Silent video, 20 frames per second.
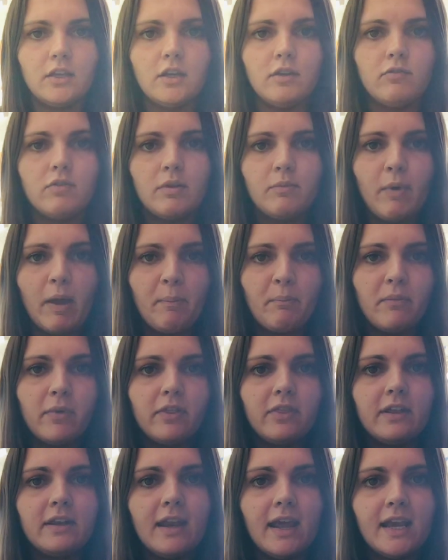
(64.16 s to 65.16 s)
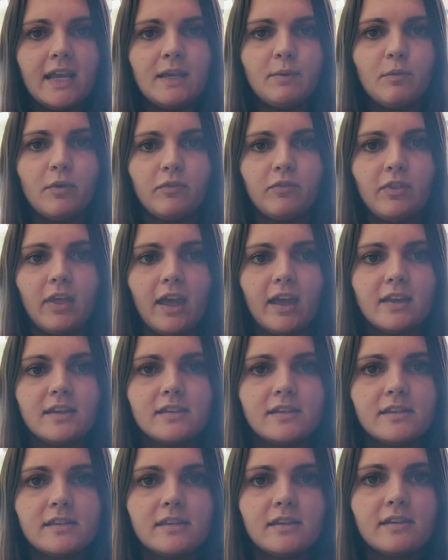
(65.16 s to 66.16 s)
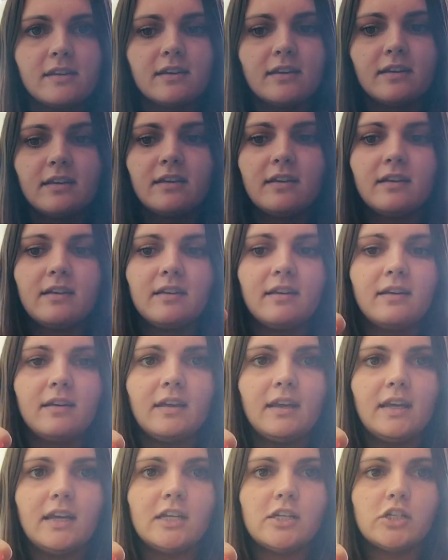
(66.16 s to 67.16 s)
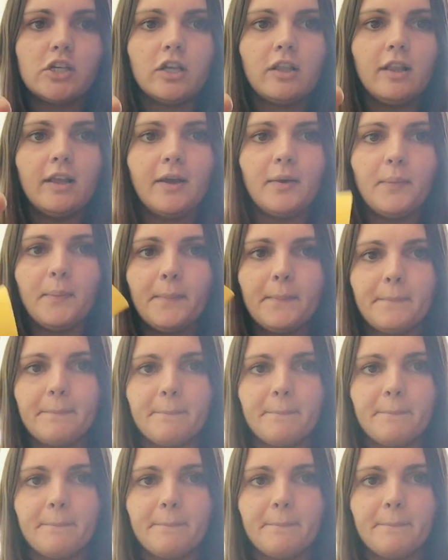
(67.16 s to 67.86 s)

you remember the name of this? Here's your clue.